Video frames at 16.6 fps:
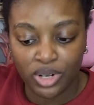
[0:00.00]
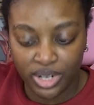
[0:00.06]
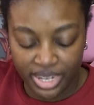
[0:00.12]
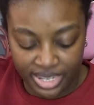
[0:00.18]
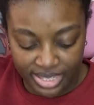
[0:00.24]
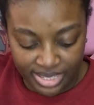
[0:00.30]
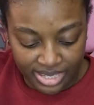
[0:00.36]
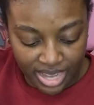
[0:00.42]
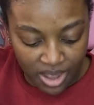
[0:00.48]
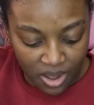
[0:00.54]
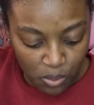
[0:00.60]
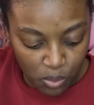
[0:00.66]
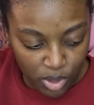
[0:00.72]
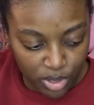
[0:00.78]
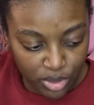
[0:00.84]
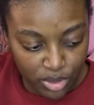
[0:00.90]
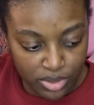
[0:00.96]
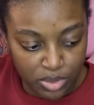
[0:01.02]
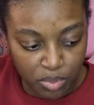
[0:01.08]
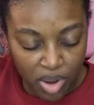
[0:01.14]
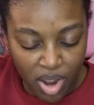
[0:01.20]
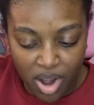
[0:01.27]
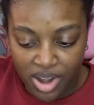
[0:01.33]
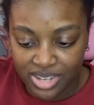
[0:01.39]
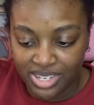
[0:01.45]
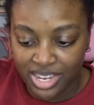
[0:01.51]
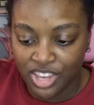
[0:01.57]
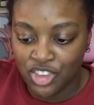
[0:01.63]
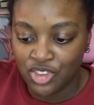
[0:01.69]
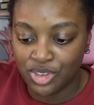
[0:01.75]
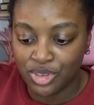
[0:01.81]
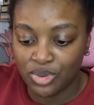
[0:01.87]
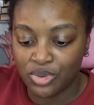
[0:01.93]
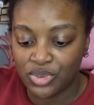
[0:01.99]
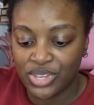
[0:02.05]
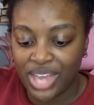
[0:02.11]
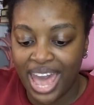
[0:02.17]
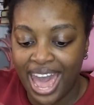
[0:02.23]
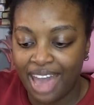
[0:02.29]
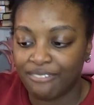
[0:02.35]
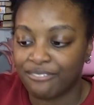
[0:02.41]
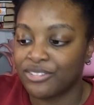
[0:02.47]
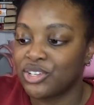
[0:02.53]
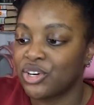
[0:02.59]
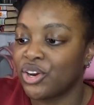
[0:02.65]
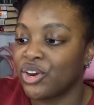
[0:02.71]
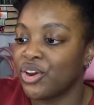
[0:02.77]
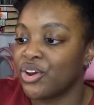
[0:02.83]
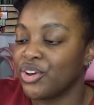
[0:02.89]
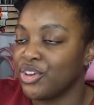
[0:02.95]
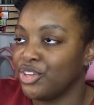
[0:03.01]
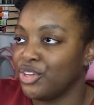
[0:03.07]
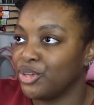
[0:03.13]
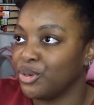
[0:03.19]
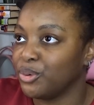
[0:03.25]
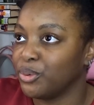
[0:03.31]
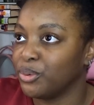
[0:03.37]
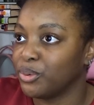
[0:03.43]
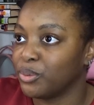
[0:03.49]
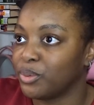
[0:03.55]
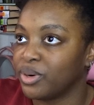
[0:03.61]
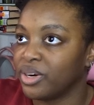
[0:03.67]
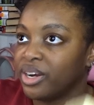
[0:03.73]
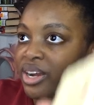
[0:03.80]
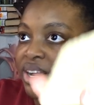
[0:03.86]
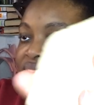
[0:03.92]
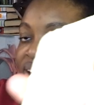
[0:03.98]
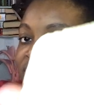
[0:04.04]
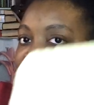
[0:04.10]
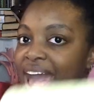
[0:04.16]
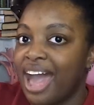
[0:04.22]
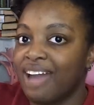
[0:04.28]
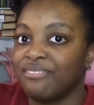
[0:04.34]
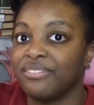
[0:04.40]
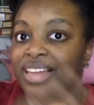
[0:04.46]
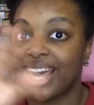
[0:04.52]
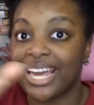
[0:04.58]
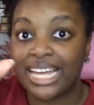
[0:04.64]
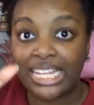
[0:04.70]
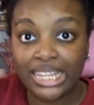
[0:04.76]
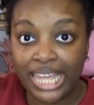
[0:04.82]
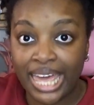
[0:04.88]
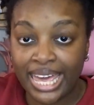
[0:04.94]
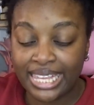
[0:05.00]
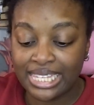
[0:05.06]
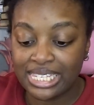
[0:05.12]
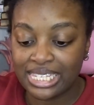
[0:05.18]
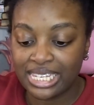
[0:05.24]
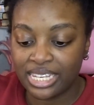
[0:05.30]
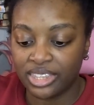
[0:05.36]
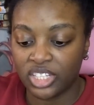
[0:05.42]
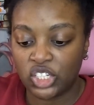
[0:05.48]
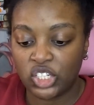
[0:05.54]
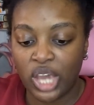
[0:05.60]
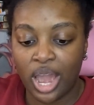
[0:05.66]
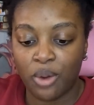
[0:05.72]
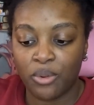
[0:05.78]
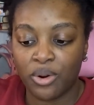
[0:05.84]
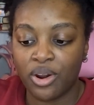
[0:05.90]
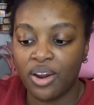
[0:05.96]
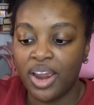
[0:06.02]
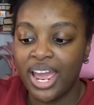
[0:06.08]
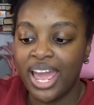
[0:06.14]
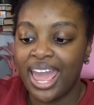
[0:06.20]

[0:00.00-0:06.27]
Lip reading: It's one of those bars that you use after you have, like, cleansed in the shower,